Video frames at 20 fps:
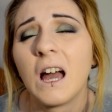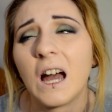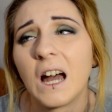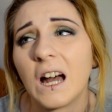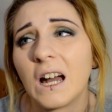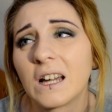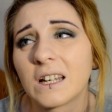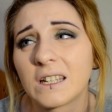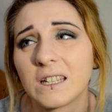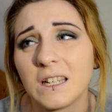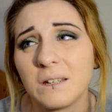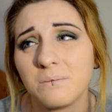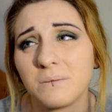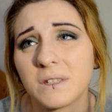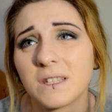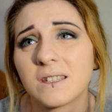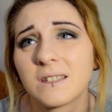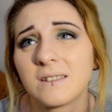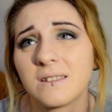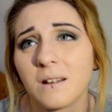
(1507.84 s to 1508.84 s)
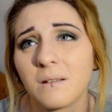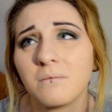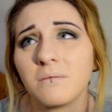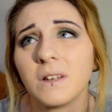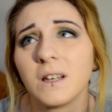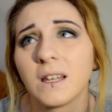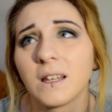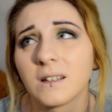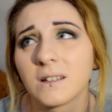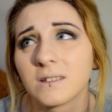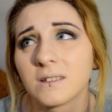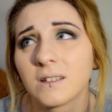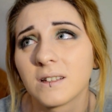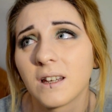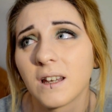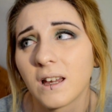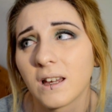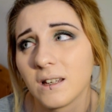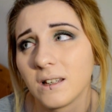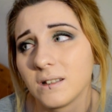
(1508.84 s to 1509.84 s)
I keep stumbling
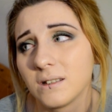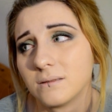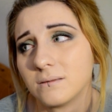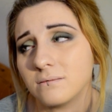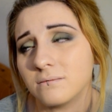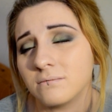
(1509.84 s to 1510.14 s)
today.